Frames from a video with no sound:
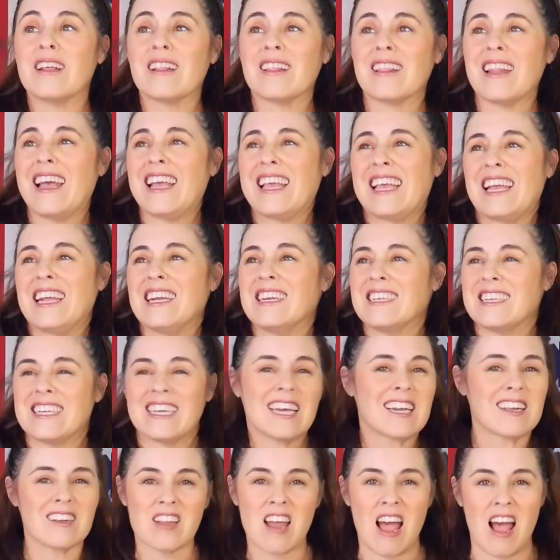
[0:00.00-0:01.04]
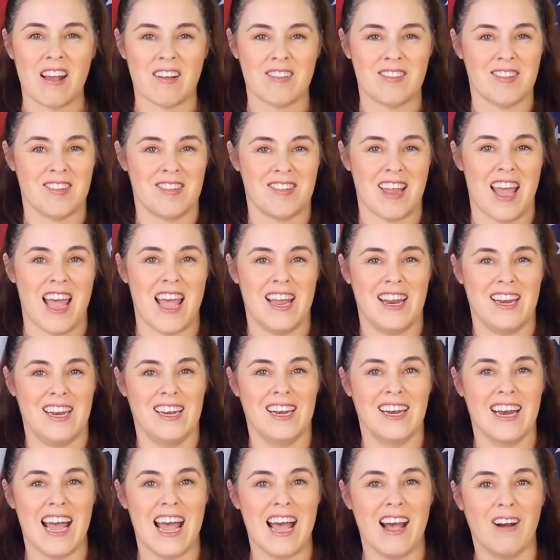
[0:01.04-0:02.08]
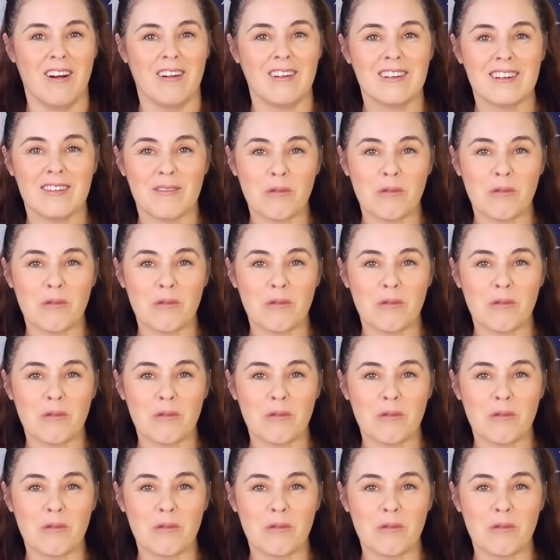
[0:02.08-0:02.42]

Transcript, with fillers: like in TikTok society now.